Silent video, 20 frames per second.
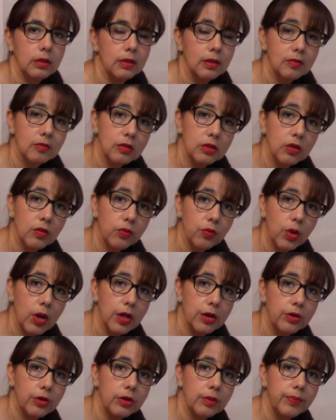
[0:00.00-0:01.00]
density of
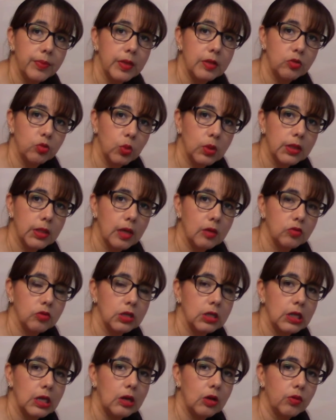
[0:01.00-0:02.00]
water is 1,000
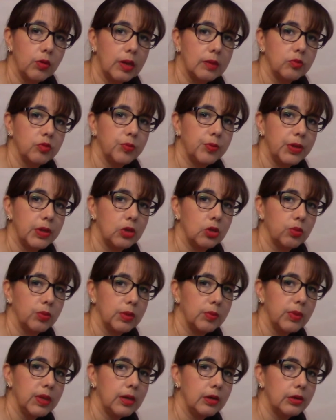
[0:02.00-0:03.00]
kilograms per cubic
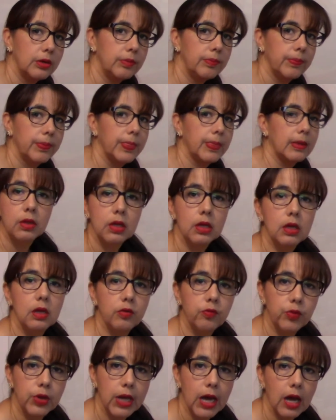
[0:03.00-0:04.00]
meter. If
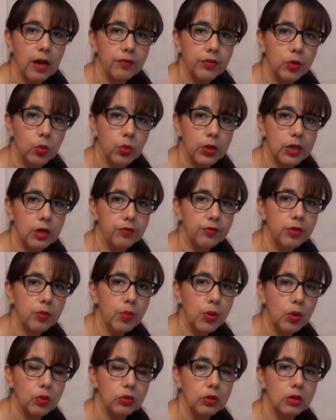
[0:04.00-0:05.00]
we have the weight of the
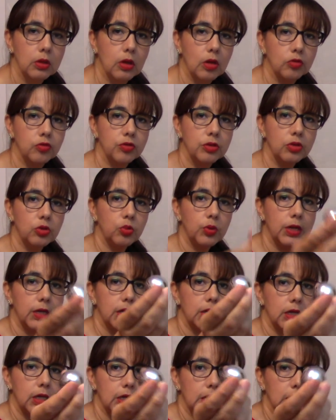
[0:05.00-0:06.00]
boat
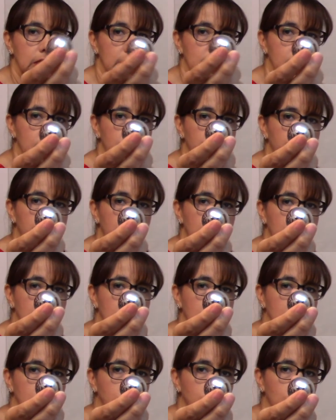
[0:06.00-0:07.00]
concentrated in a little sphere like
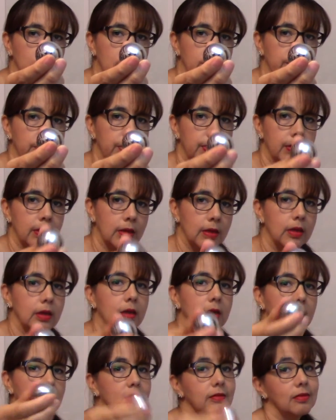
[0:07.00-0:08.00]
this one,
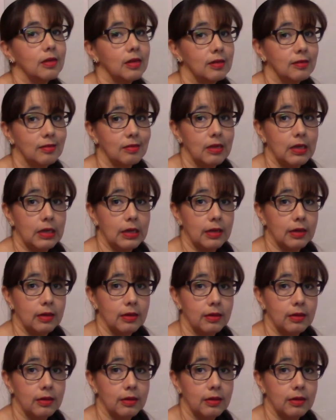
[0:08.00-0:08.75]
it's gonna sink.